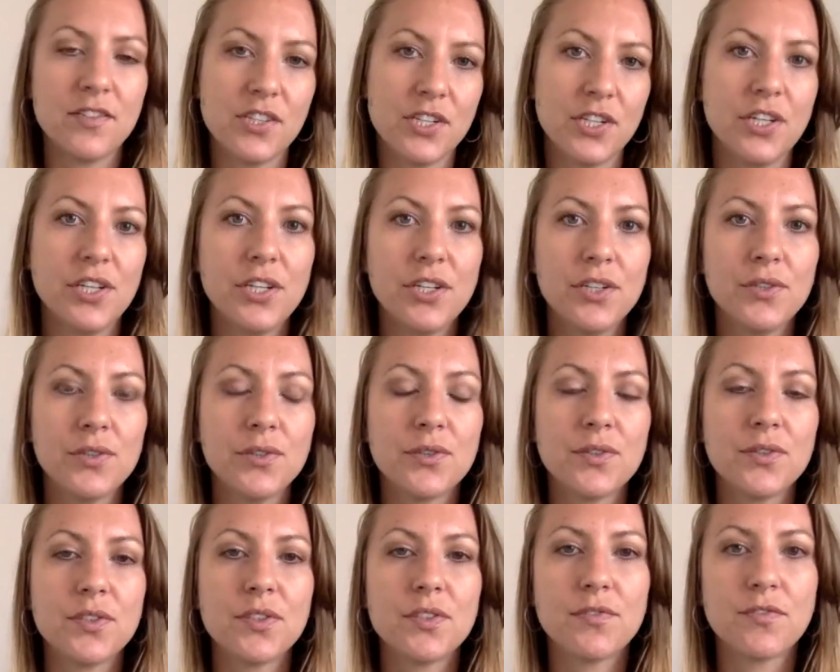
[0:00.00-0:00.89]
to
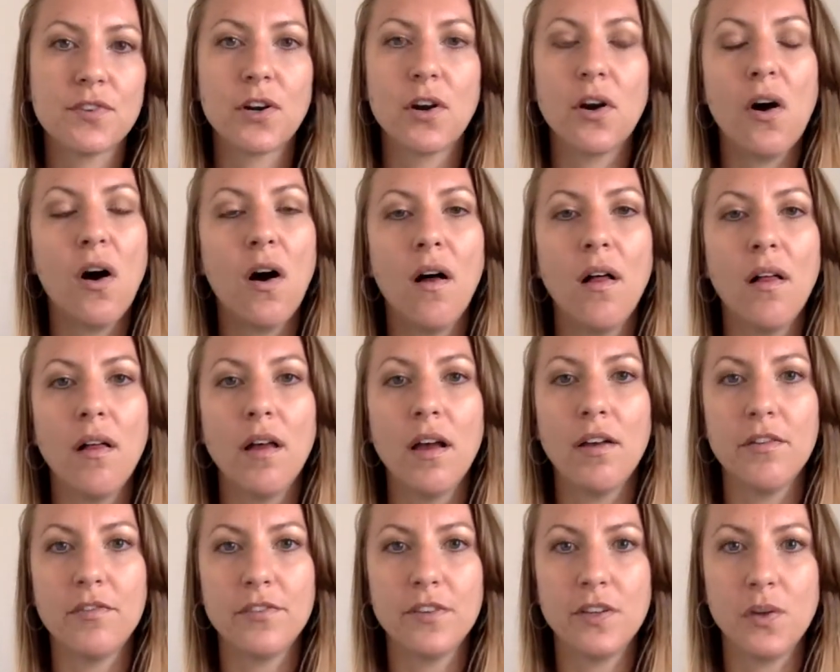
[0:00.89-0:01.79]
use for all
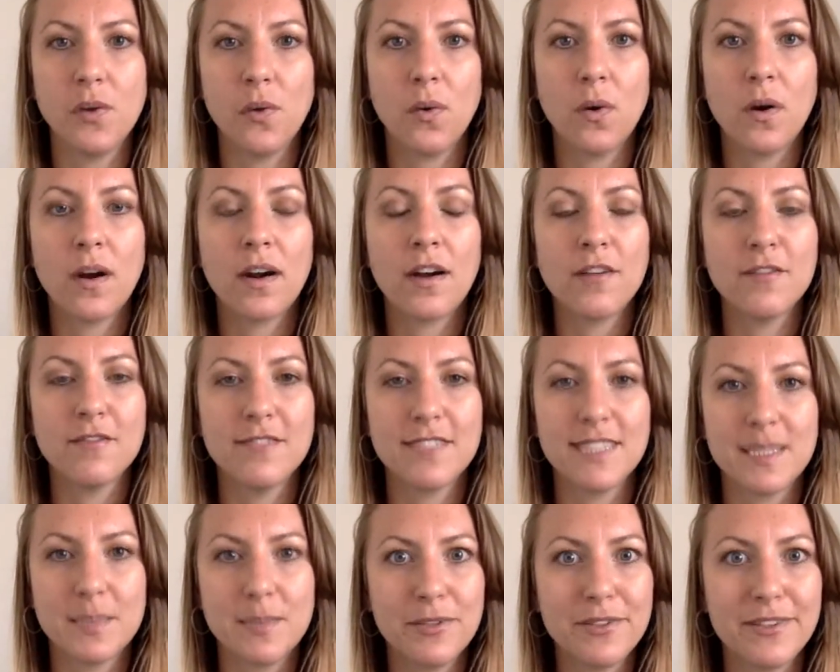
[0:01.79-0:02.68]
of your
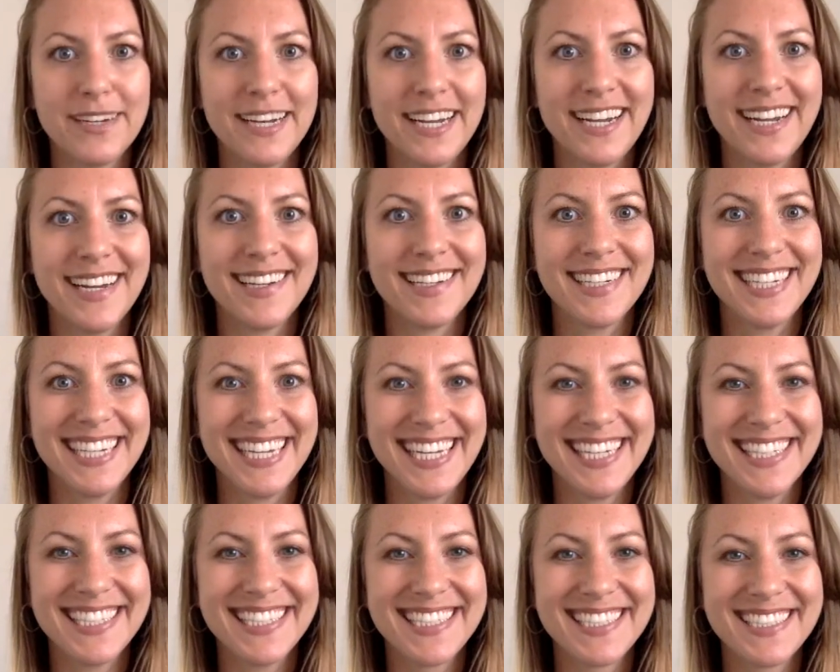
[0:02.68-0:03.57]
visibility
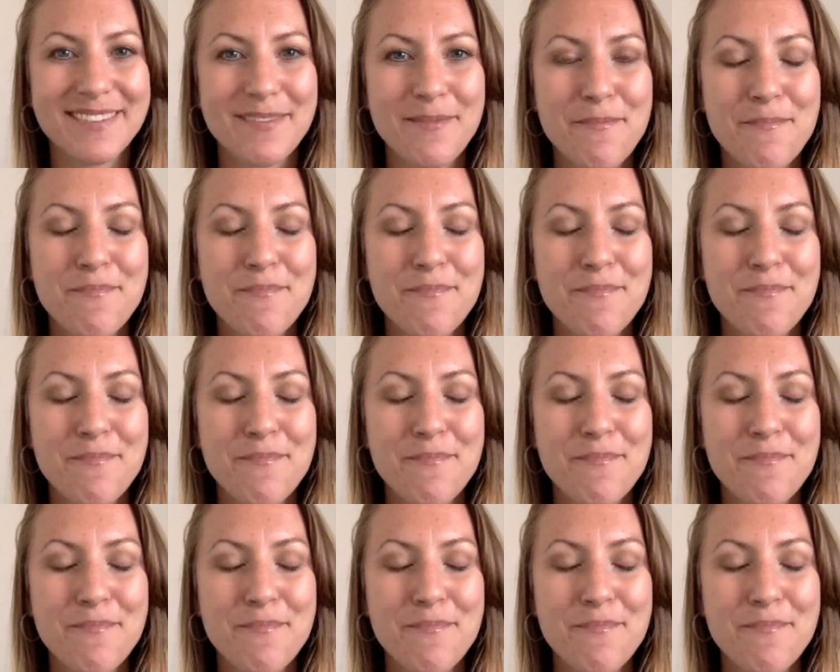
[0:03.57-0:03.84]
needs.